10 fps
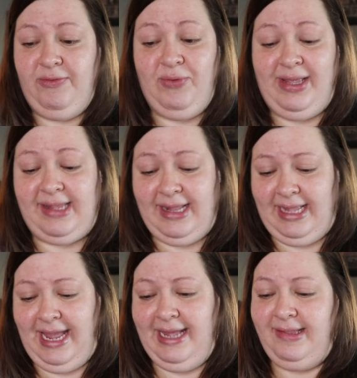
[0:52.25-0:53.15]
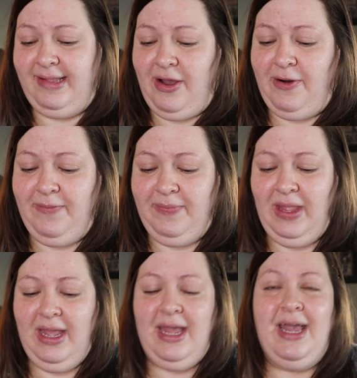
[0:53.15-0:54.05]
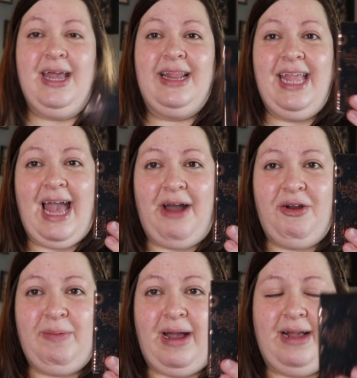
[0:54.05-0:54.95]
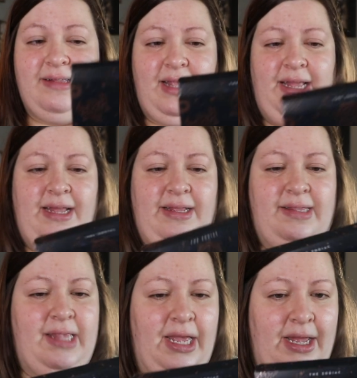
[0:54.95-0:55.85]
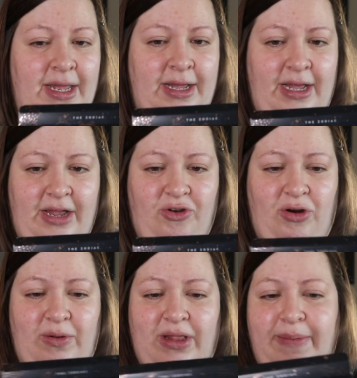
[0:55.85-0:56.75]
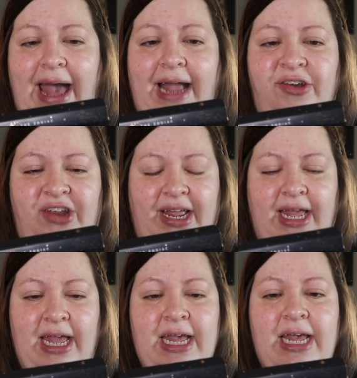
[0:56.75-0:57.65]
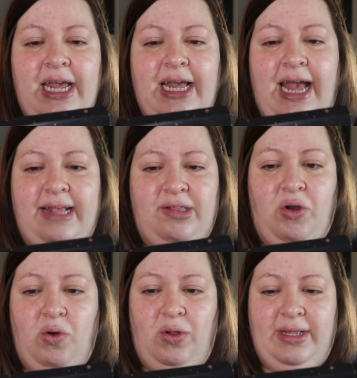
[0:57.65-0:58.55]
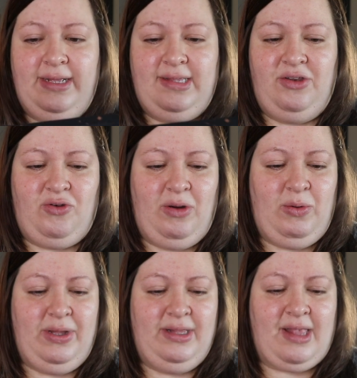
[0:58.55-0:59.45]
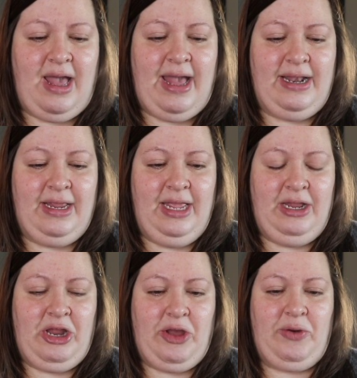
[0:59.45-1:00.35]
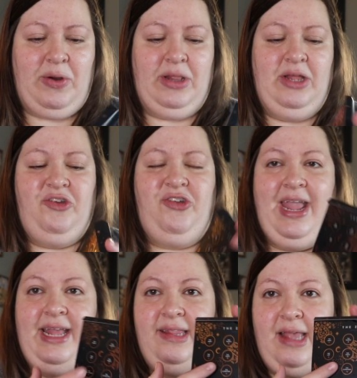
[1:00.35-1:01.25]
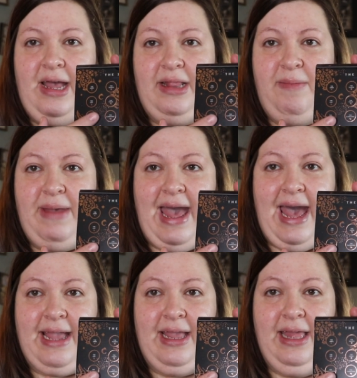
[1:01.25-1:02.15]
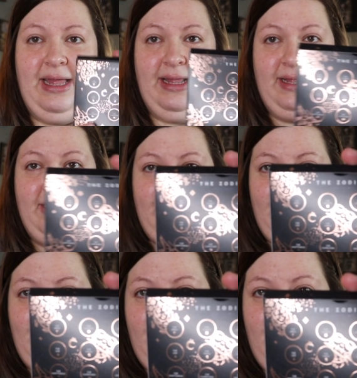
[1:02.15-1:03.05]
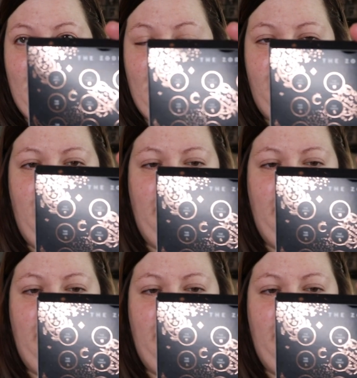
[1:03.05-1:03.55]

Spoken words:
recently. So the outer box is adorable. The packaging as a whole is adorable. It's got, you know, the shades on the back of the